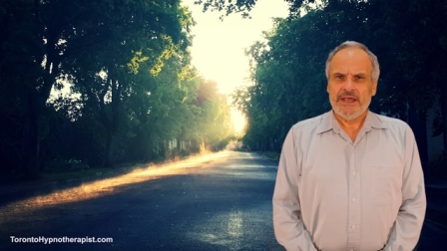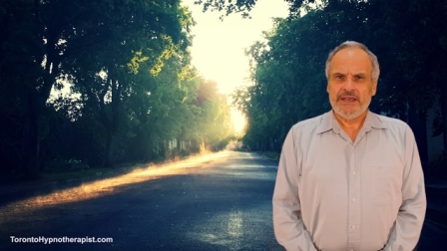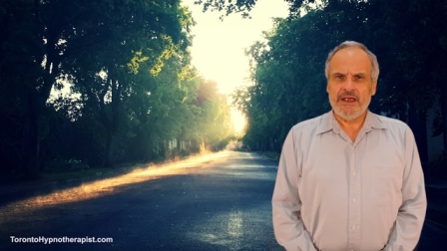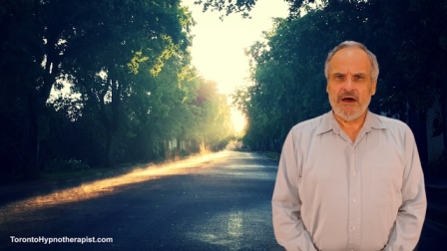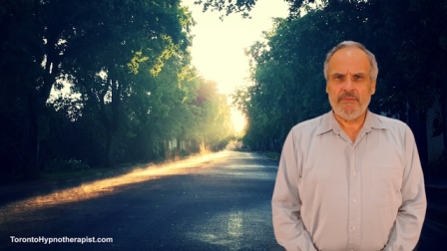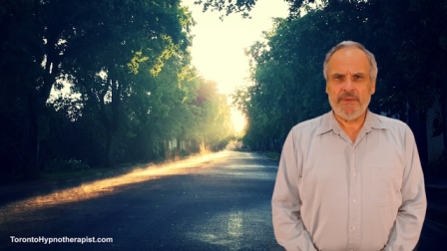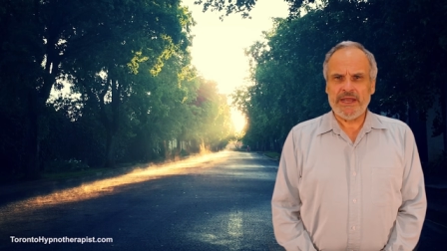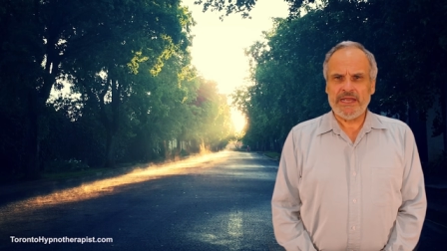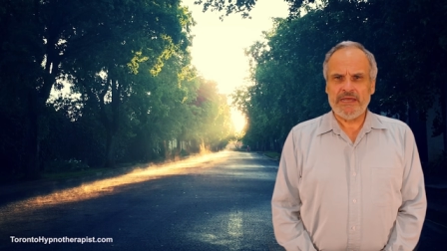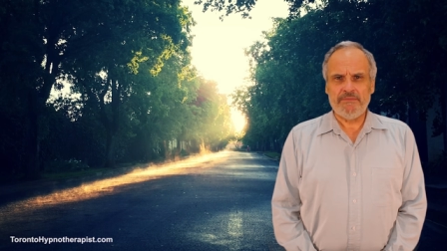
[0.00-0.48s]
Now,
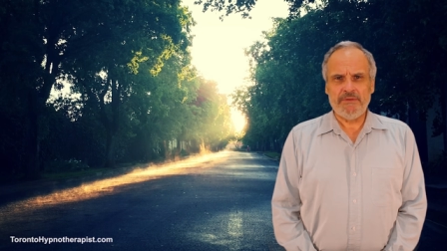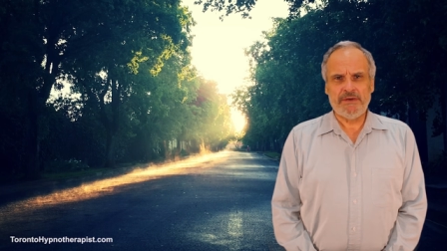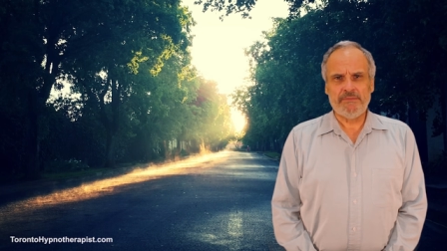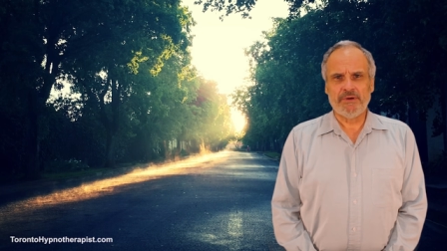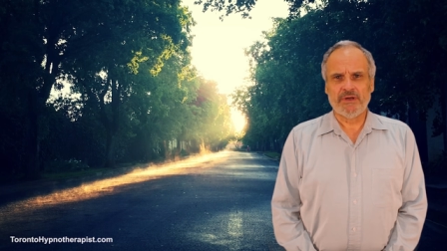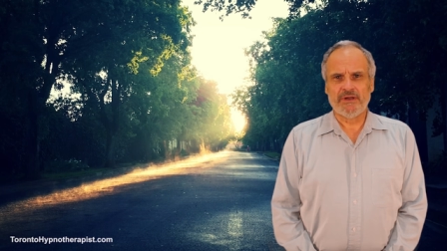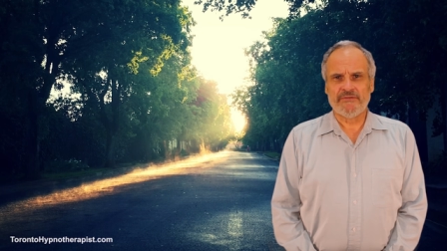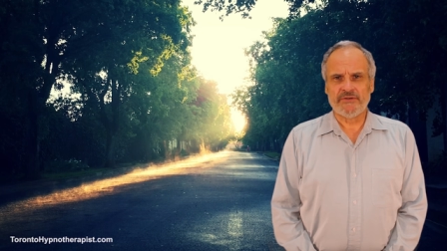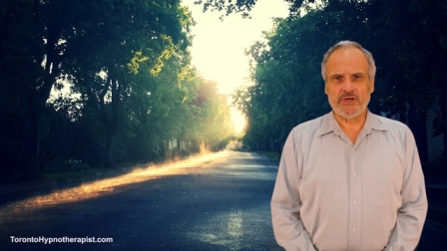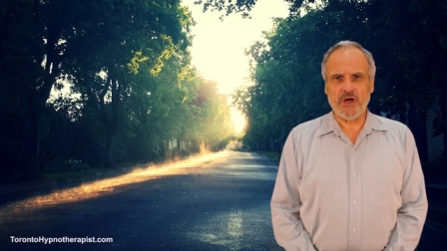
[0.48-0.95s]
many
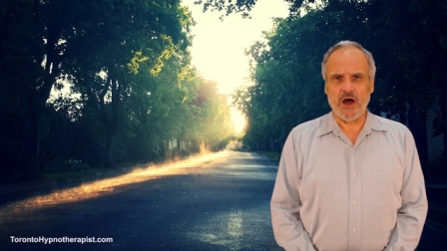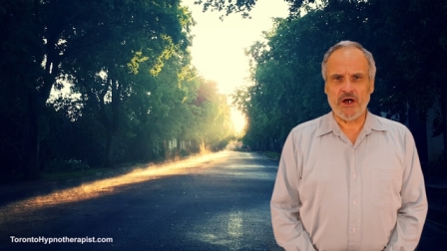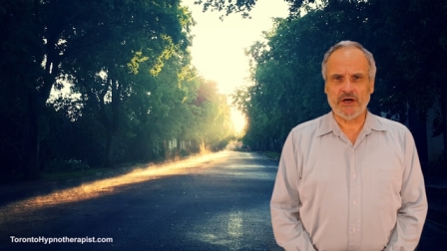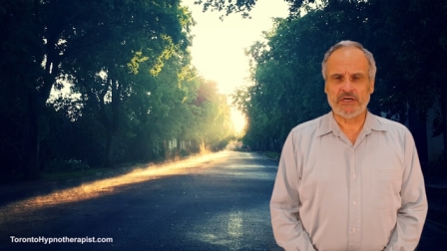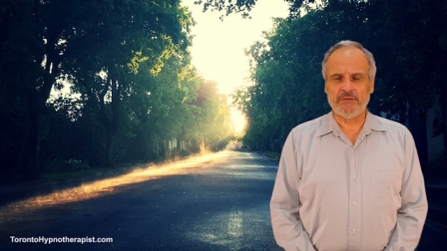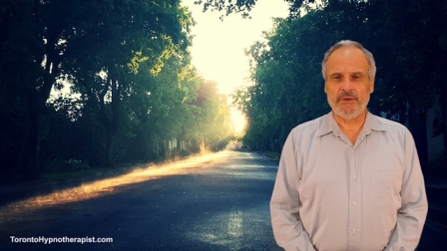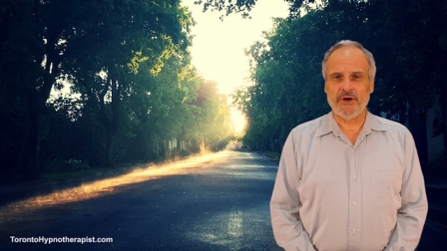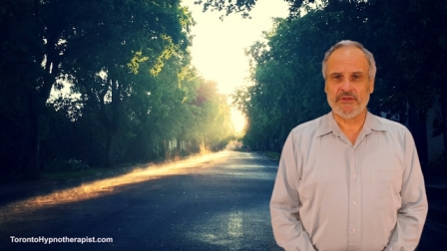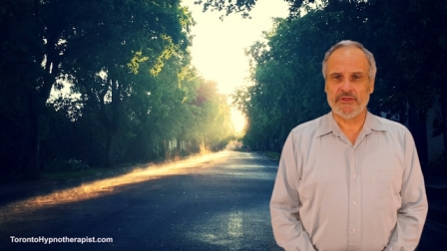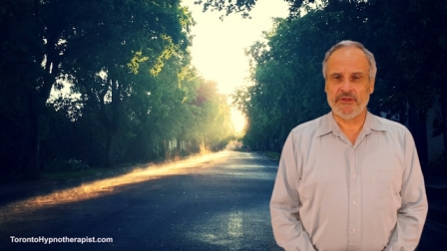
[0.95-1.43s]
people have talked
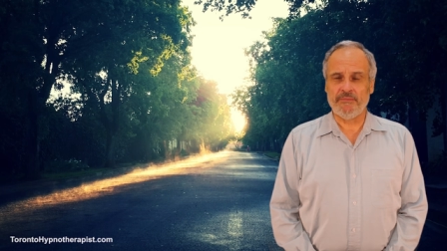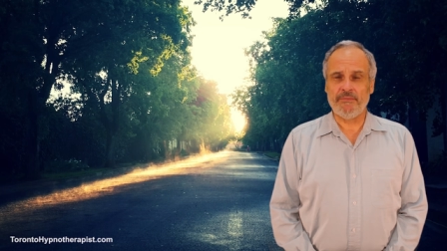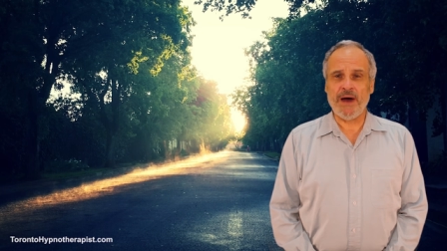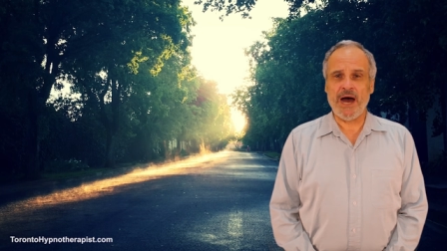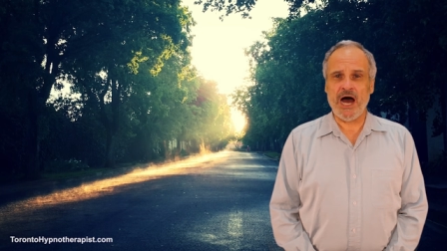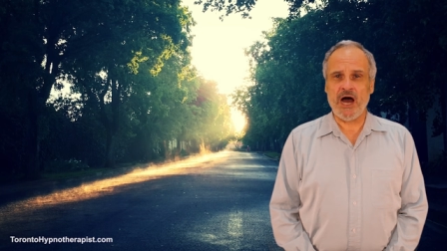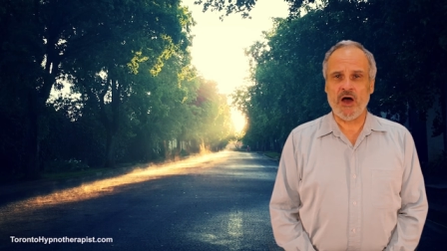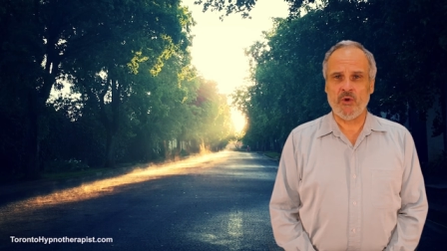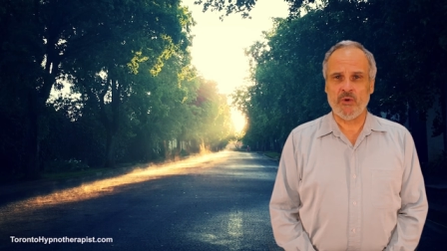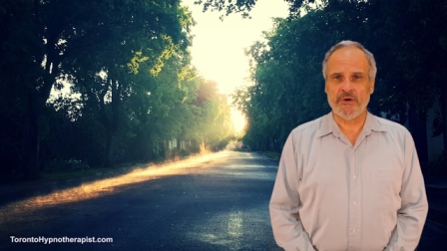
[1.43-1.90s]
about the
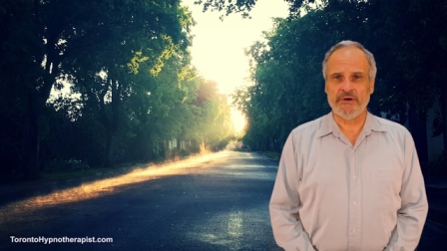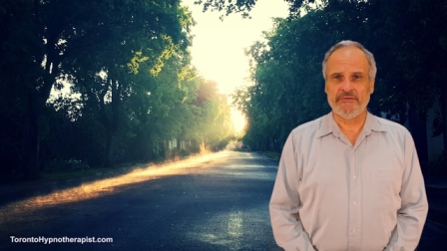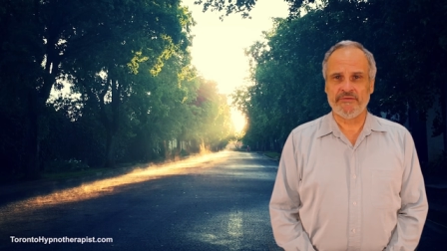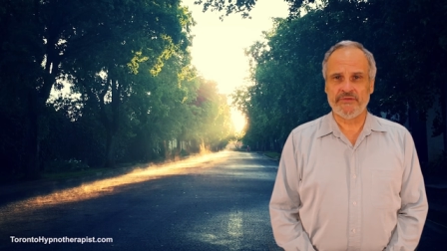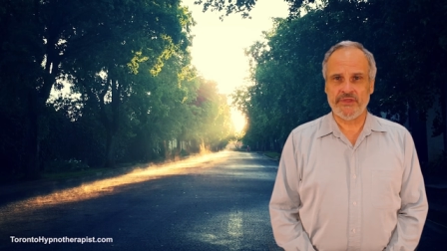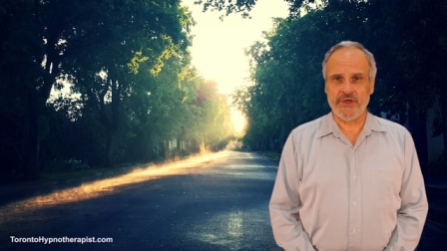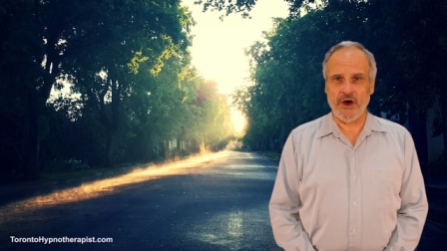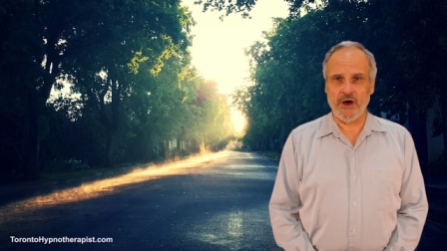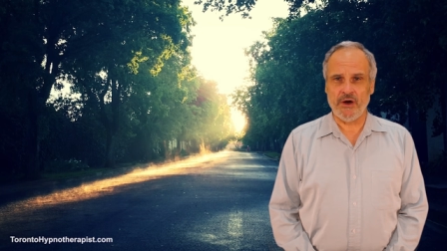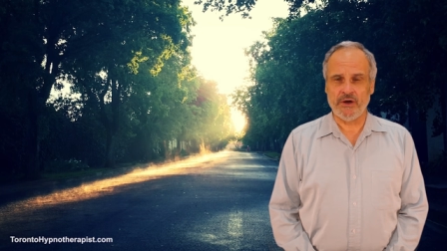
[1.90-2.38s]
power of
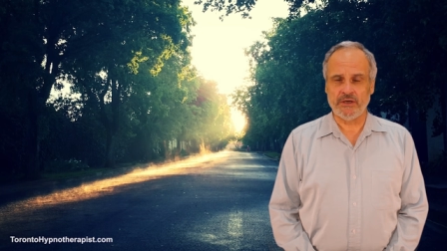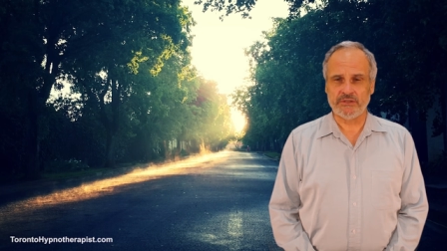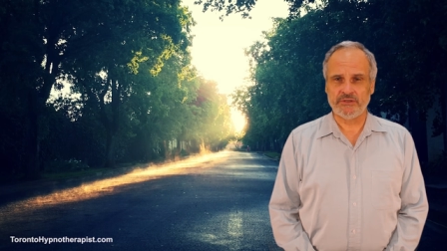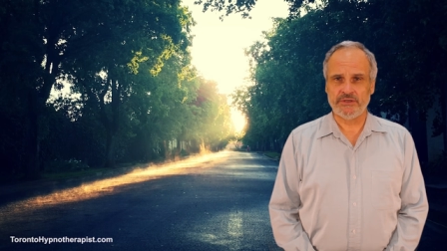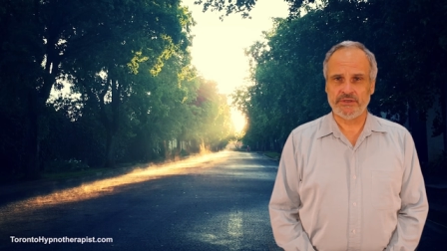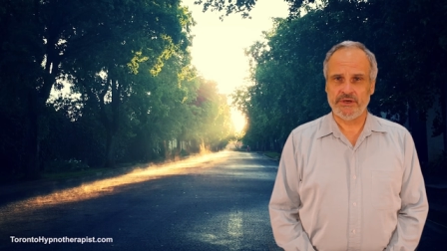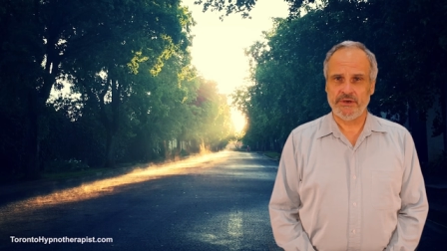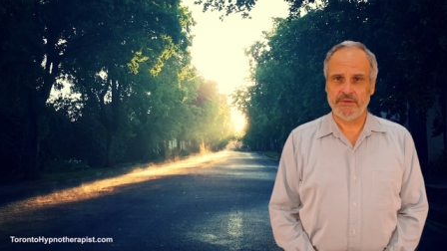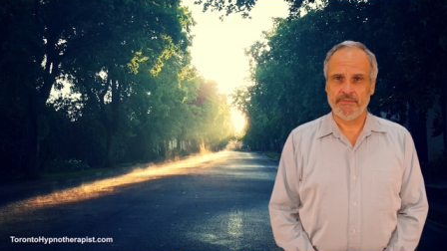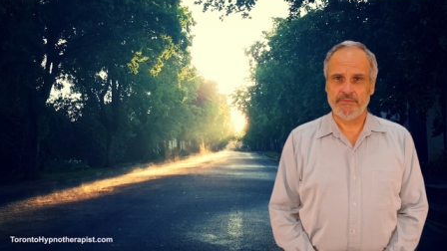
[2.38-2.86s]

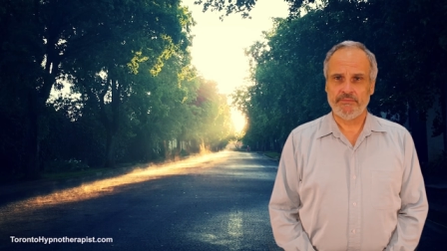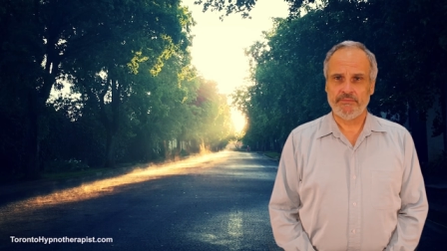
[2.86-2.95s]
thoughts.